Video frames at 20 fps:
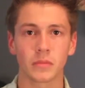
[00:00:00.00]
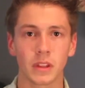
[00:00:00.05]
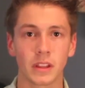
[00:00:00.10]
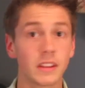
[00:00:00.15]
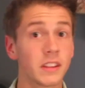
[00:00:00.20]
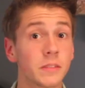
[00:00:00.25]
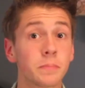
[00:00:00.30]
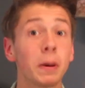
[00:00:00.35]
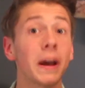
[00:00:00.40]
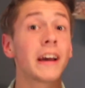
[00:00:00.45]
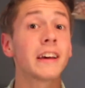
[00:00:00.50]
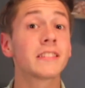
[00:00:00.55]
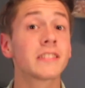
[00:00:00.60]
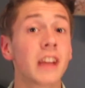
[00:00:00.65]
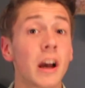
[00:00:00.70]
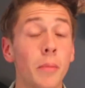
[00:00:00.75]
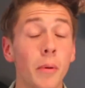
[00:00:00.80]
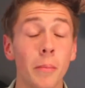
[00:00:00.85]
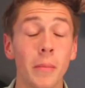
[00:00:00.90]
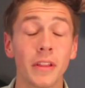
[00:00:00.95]
These past
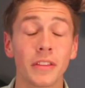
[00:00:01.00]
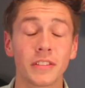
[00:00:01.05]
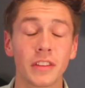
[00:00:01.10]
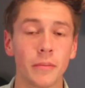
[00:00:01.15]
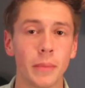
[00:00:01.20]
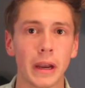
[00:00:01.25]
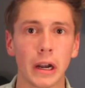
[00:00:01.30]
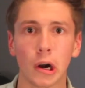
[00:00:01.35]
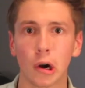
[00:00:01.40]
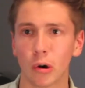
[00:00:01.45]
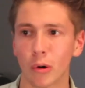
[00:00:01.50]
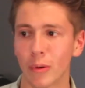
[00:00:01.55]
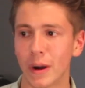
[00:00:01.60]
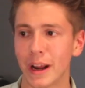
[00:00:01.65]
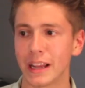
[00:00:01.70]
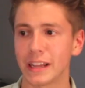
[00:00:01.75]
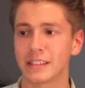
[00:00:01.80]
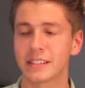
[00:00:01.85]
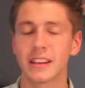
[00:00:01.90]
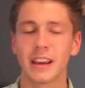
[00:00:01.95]
couple months have been
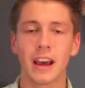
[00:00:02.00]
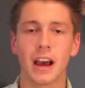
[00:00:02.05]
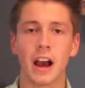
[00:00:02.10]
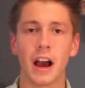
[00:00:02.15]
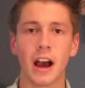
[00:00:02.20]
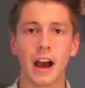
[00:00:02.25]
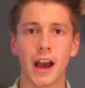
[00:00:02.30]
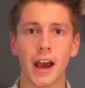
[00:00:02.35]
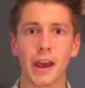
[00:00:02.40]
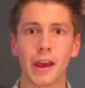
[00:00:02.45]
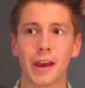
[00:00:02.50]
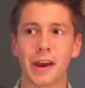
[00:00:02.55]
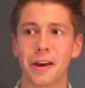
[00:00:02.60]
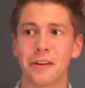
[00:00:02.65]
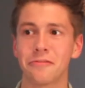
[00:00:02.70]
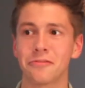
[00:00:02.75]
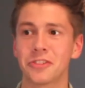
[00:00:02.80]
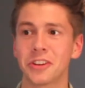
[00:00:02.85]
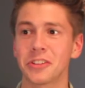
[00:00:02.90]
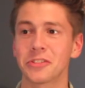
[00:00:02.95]
great. I
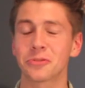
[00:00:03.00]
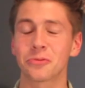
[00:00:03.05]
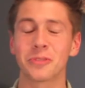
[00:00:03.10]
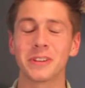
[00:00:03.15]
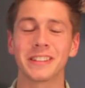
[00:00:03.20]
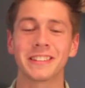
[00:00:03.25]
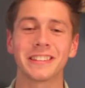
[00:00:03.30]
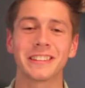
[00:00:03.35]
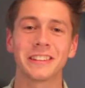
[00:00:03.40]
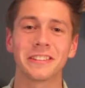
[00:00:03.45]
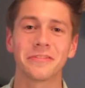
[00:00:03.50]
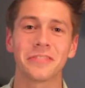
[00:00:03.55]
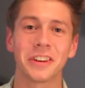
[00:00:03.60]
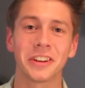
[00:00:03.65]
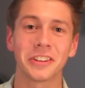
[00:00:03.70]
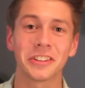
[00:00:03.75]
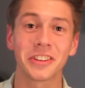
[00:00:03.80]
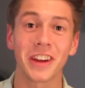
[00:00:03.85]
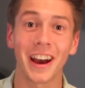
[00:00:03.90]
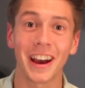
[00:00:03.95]
have just recently
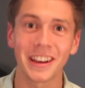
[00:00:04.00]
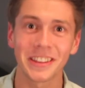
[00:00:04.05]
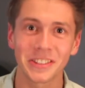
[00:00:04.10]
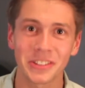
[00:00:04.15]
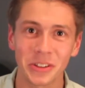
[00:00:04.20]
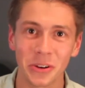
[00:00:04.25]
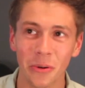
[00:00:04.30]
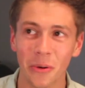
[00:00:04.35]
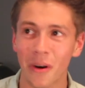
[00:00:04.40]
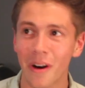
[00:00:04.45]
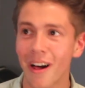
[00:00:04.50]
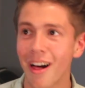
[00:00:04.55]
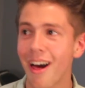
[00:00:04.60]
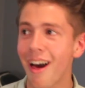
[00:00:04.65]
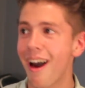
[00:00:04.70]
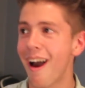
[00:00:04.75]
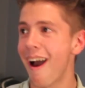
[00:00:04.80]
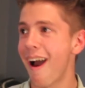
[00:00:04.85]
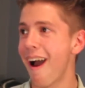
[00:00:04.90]
finished high school,